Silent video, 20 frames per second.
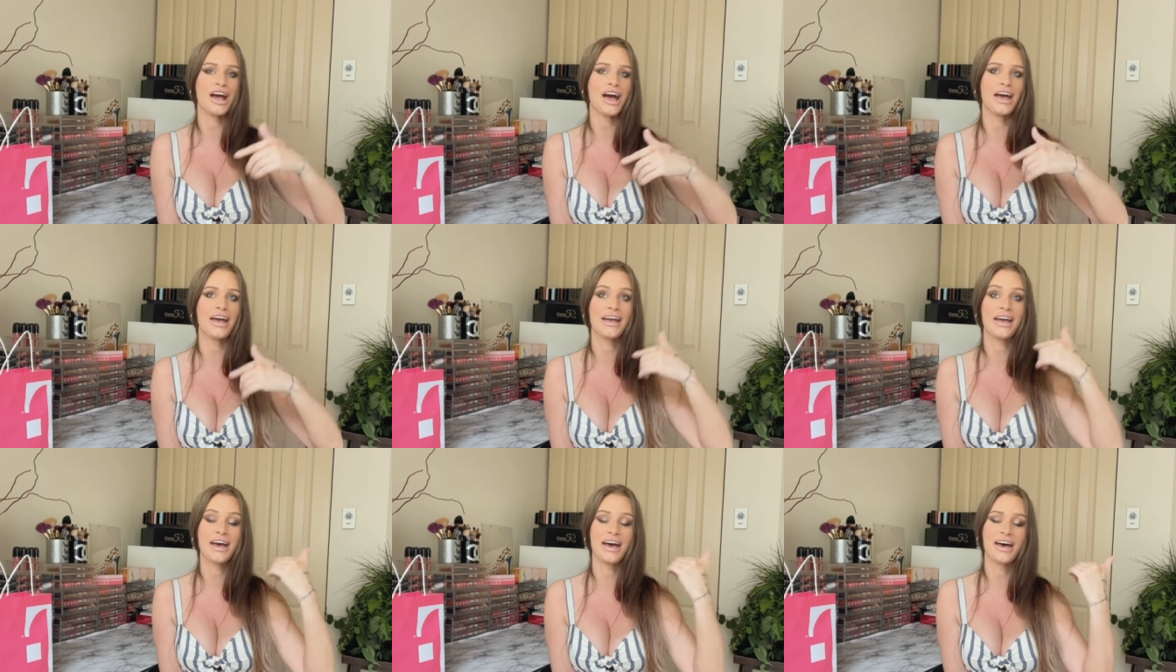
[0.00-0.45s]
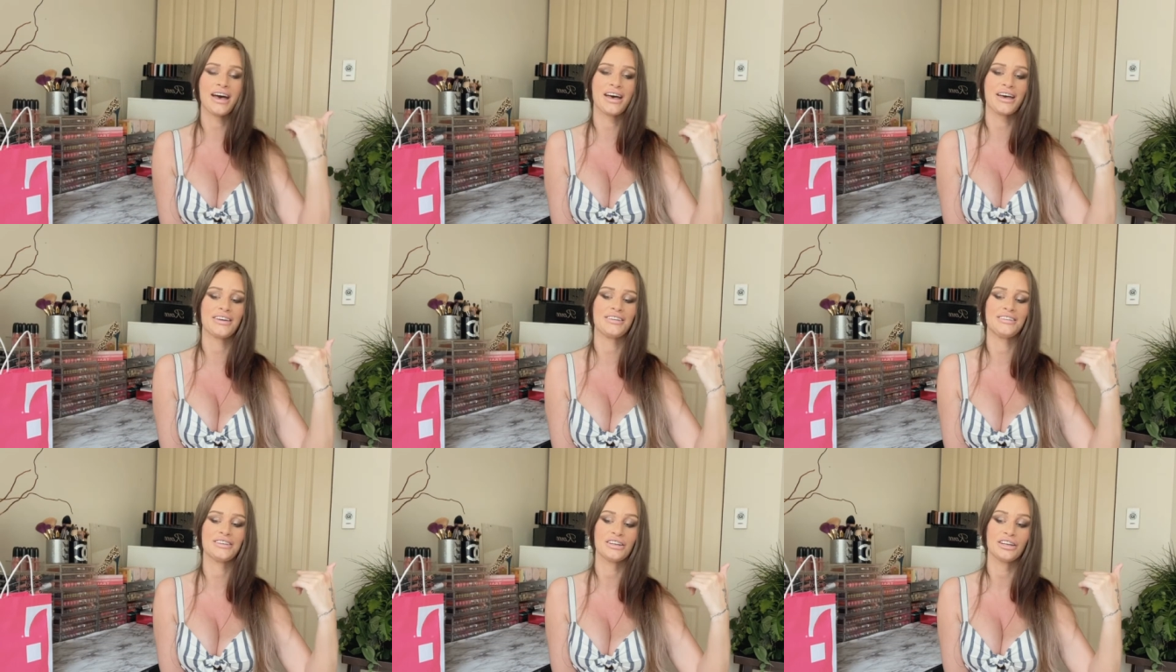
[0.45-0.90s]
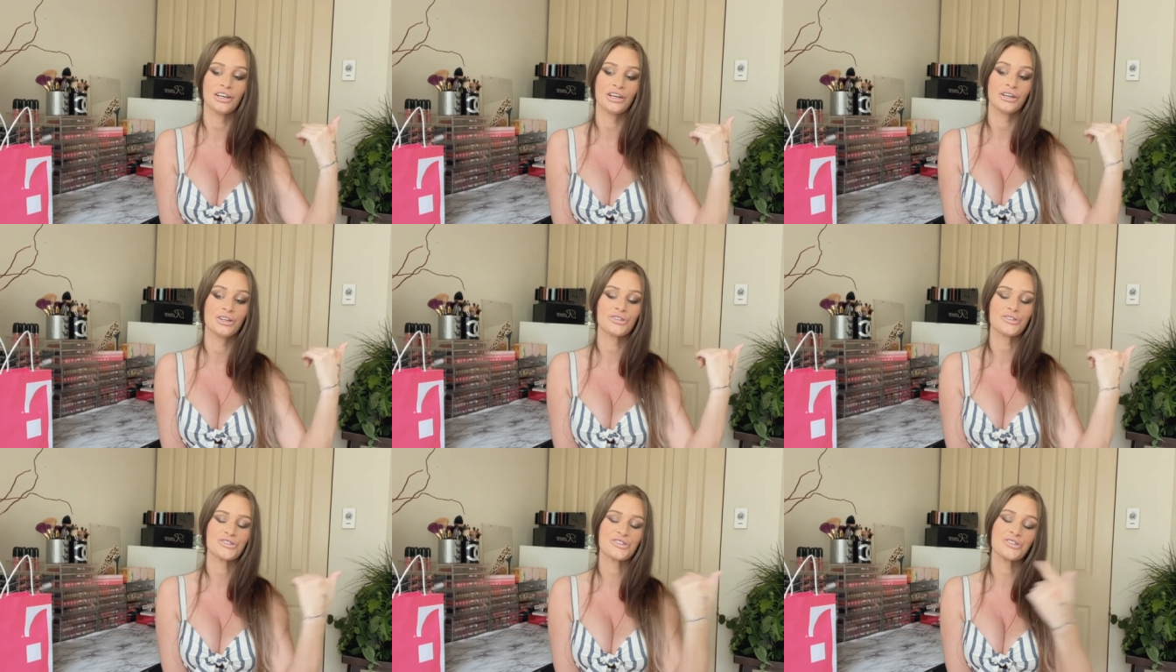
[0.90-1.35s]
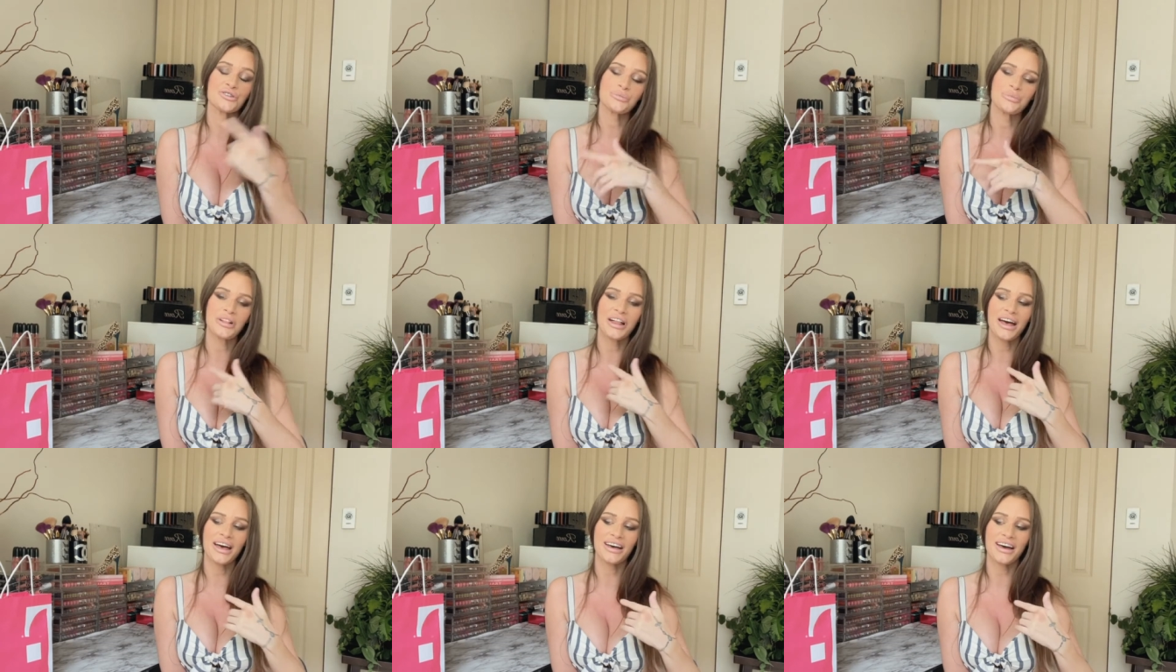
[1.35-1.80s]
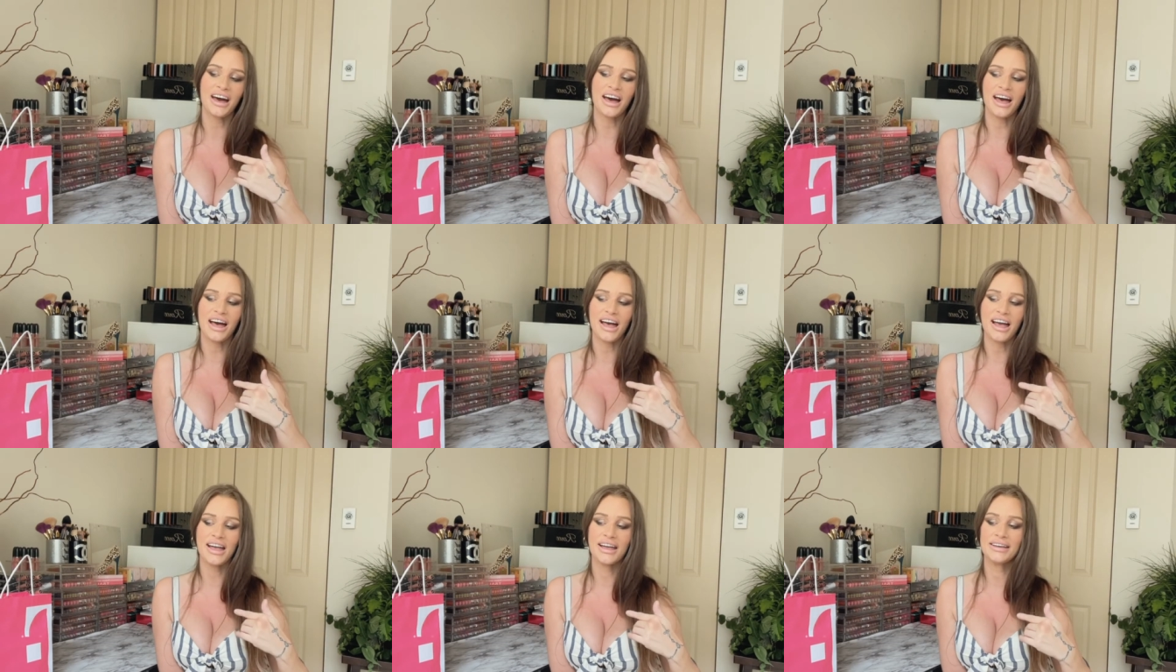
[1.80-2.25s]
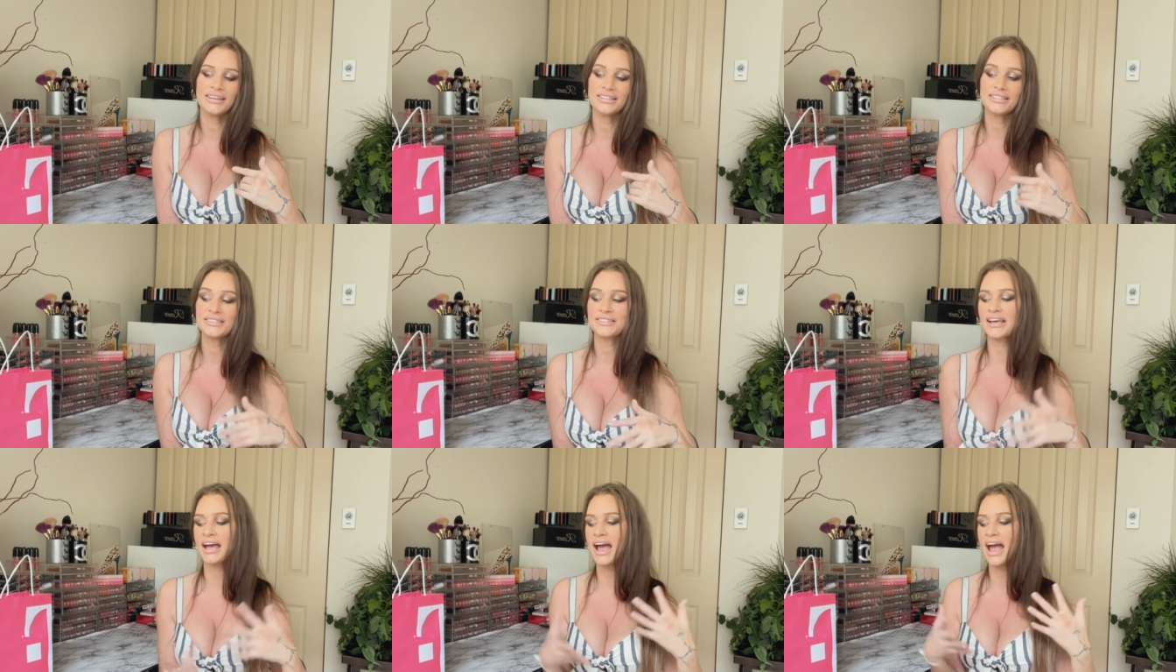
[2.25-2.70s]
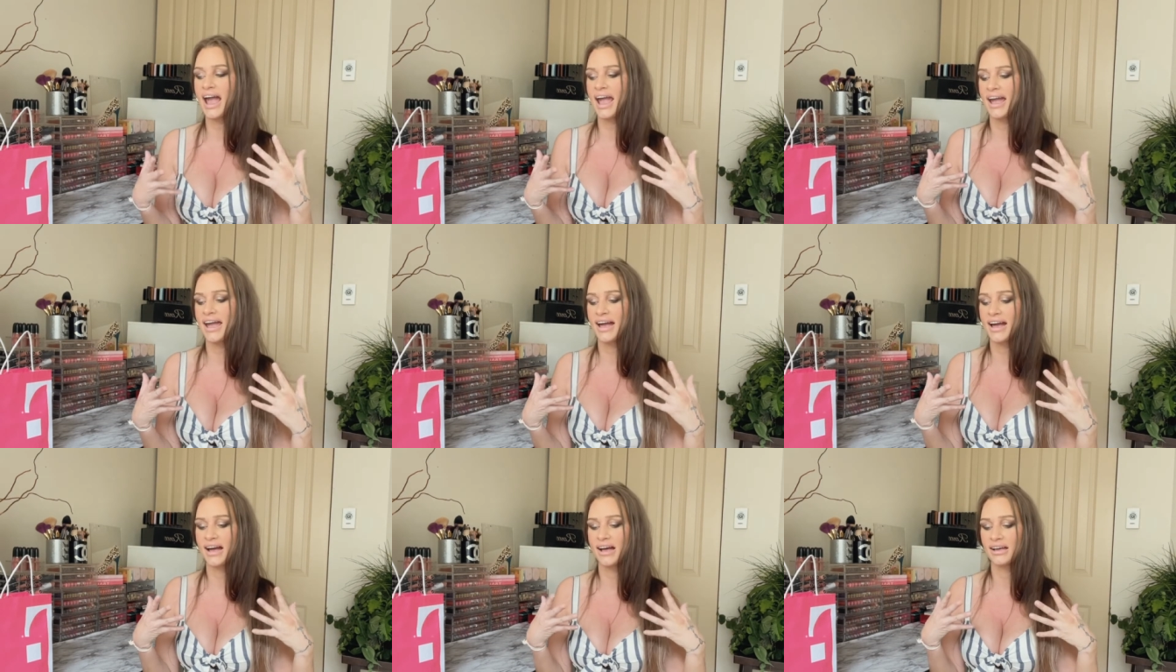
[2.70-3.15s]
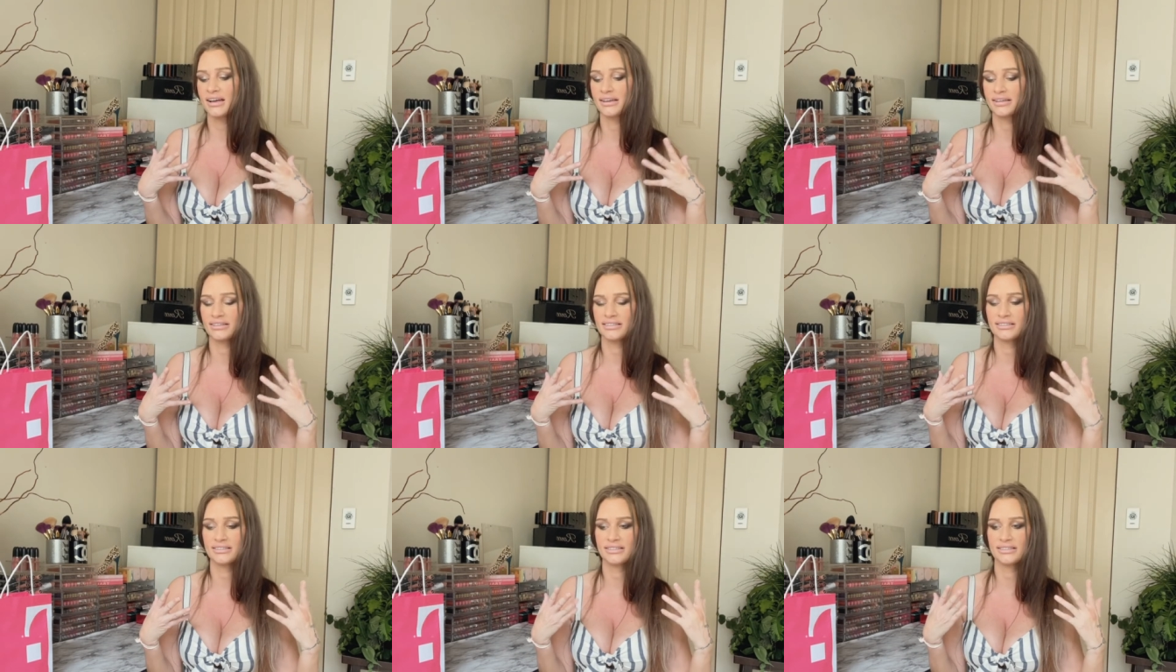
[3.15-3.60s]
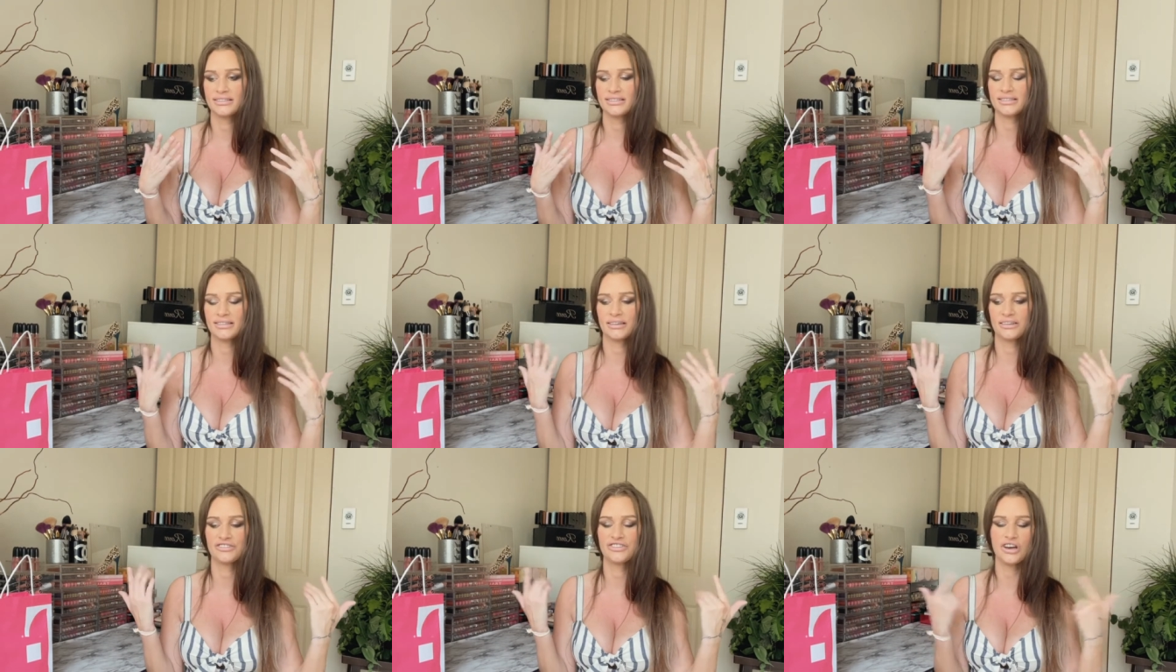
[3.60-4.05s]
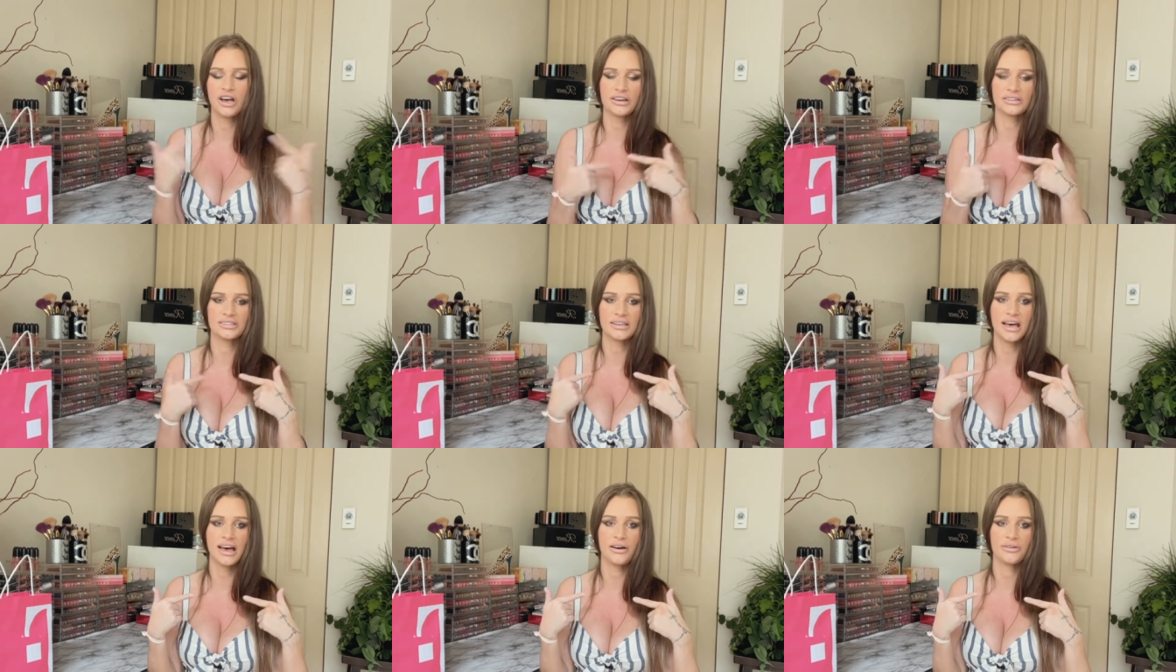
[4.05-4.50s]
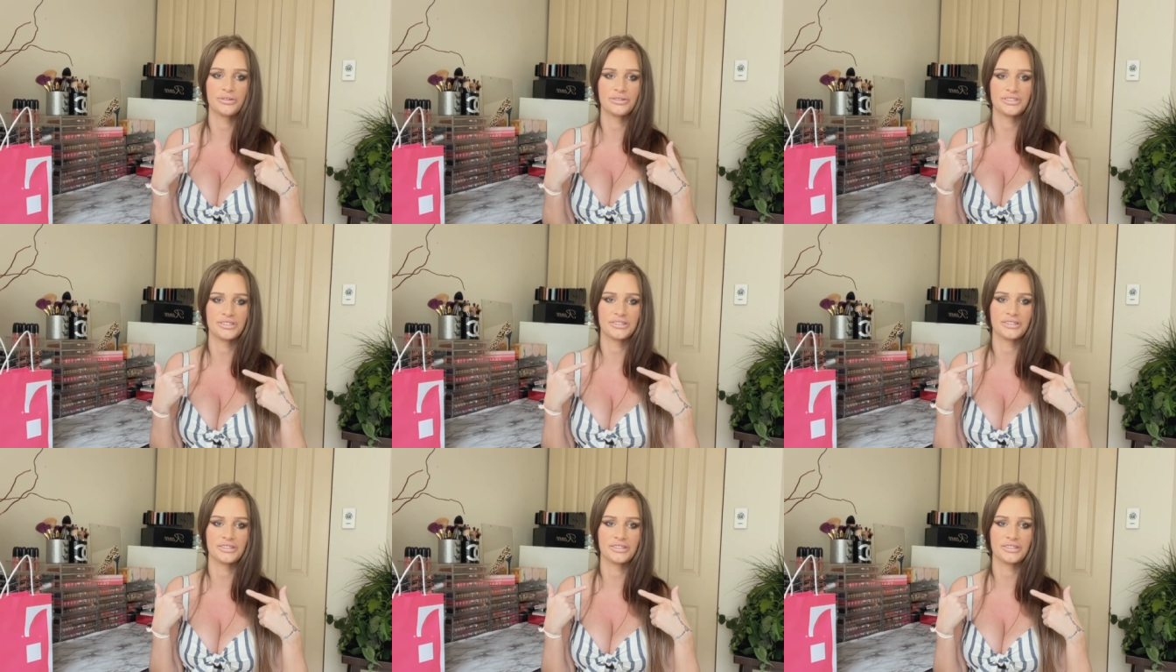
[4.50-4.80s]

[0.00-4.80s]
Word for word: I had two black eyes and knocked out